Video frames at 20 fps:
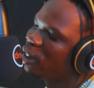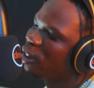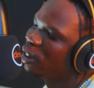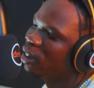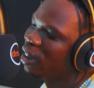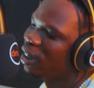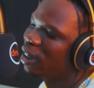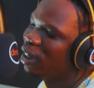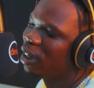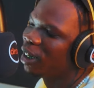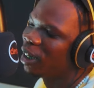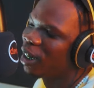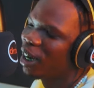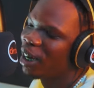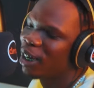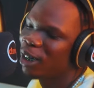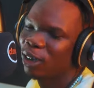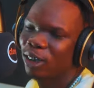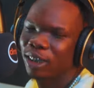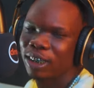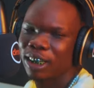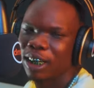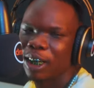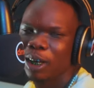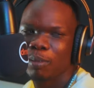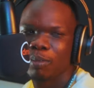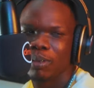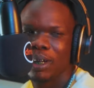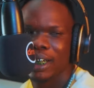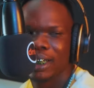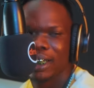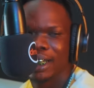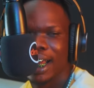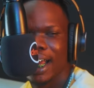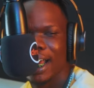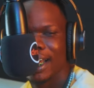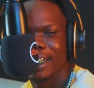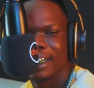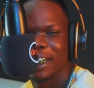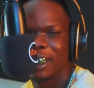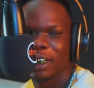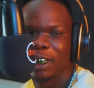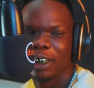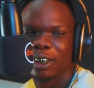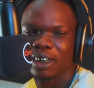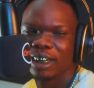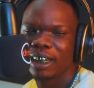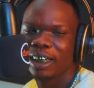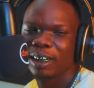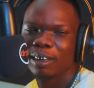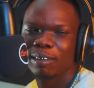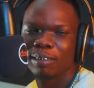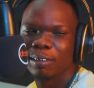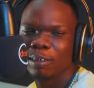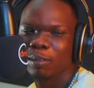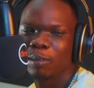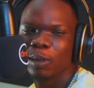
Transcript: don't think I don't think I'm like the ideal nigga for